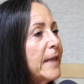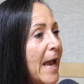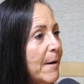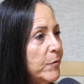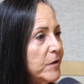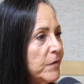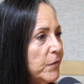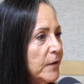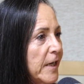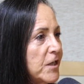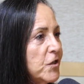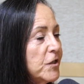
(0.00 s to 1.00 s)
collaborative
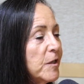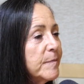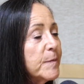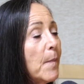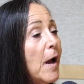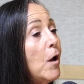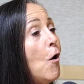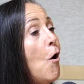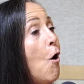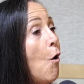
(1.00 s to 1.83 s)
relationships. My